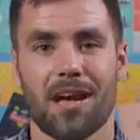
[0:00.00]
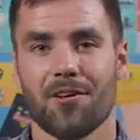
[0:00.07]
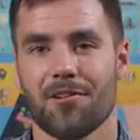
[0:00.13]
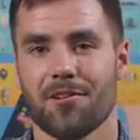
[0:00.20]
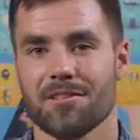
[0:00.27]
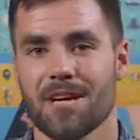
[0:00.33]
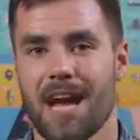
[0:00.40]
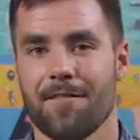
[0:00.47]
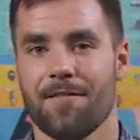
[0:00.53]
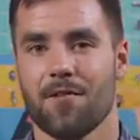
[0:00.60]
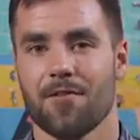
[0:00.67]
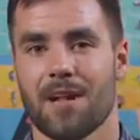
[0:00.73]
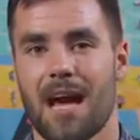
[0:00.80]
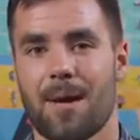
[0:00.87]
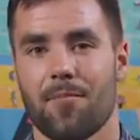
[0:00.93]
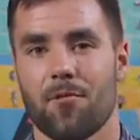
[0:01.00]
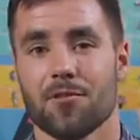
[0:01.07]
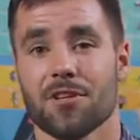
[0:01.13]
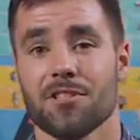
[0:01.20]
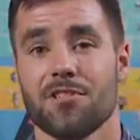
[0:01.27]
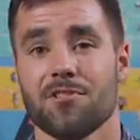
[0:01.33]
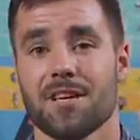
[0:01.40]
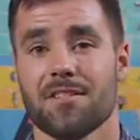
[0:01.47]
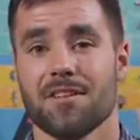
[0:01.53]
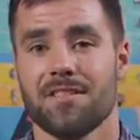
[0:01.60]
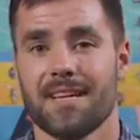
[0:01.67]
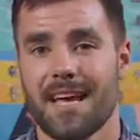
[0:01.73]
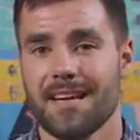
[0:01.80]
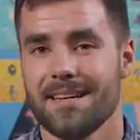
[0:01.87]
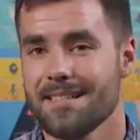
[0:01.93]
Calendar's iPhone app, which lets you set the
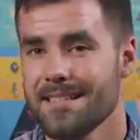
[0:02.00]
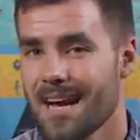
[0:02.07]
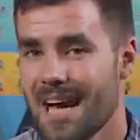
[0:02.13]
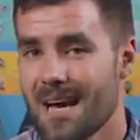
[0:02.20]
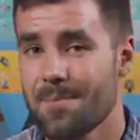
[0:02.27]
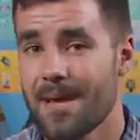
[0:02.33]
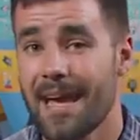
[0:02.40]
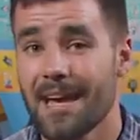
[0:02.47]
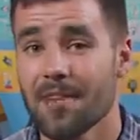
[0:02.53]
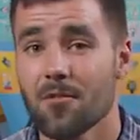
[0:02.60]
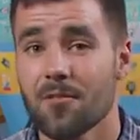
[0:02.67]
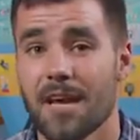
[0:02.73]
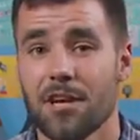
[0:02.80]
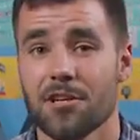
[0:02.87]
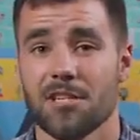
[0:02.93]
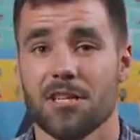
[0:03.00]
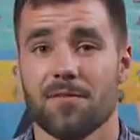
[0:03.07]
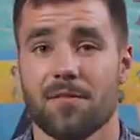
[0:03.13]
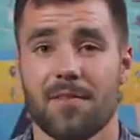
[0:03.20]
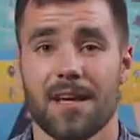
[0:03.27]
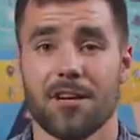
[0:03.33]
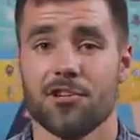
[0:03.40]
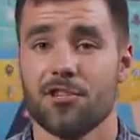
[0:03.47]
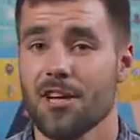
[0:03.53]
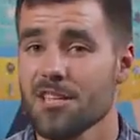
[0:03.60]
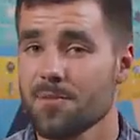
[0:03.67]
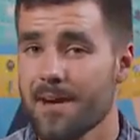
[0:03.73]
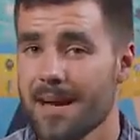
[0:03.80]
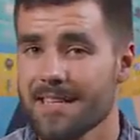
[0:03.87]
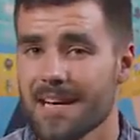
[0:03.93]
date, time, and location of event
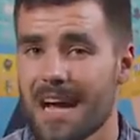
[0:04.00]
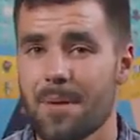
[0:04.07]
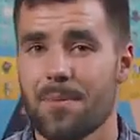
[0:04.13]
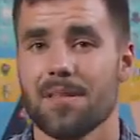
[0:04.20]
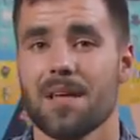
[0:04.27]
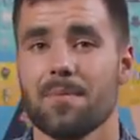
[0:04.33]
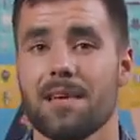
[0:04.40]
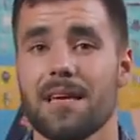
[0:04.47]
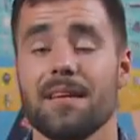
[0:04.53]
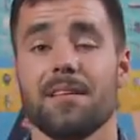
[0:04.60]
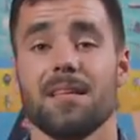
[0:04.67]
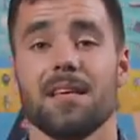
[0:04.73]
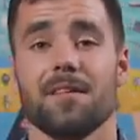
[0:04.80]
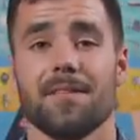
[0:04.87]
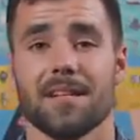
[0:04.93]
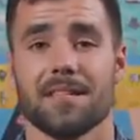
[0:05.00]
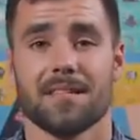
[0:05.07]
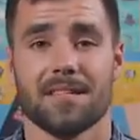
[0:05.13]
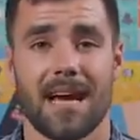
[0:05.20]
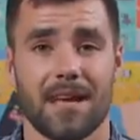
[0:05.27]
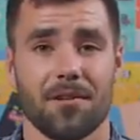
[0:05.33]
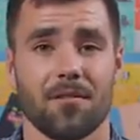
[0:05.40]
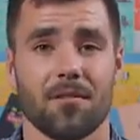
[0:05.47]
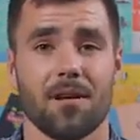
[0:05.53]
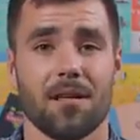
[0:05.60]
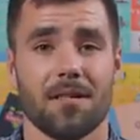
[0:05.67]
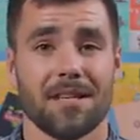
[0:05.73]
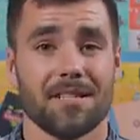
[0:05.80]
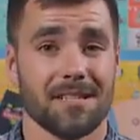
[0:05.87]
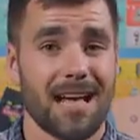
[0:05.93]
just by typing them into the event's title.
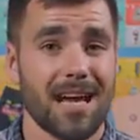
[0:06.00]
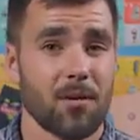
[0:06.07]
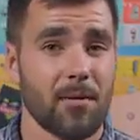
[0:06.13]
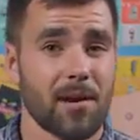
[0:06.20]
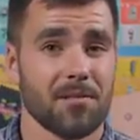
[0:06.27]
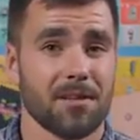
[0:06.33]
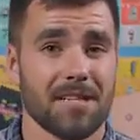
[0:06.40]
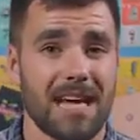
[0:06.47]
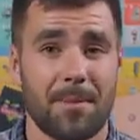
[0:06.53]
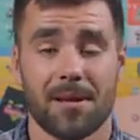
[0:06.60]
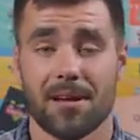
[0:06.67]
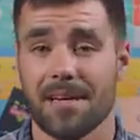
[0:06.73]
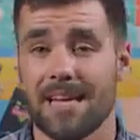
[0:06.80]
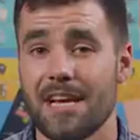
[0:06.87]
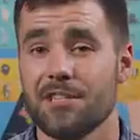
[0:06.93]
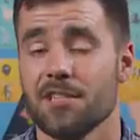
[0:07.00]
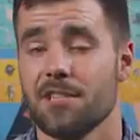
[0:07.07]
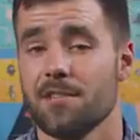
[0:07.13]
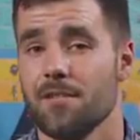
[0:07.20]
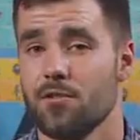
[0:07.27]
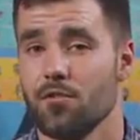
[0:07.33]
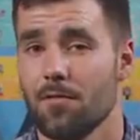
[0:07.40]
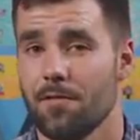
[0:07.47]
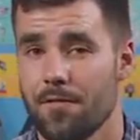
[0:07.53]
That's a lot quicker than tapping on each individual